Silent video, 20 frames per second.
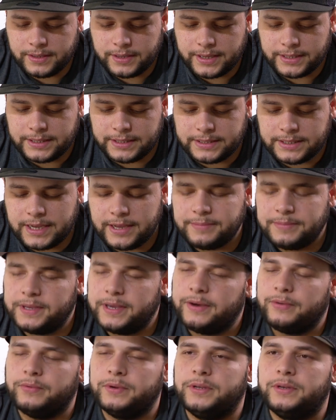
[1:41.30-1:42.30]
at the time,
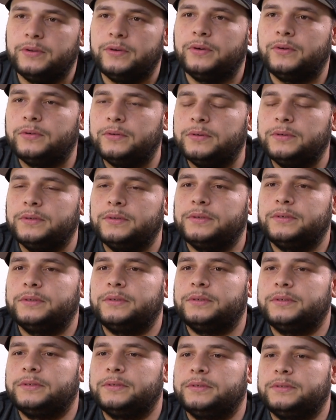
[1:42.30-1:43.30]
yeah, we know
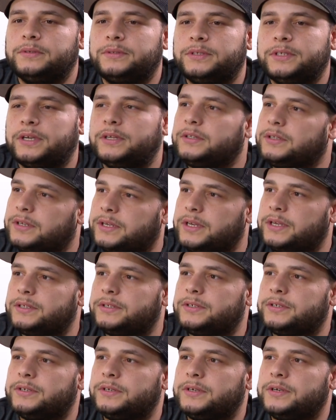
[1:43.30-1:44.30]
childhood
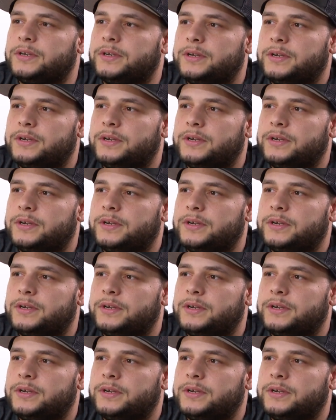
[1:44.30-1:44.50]
cancer,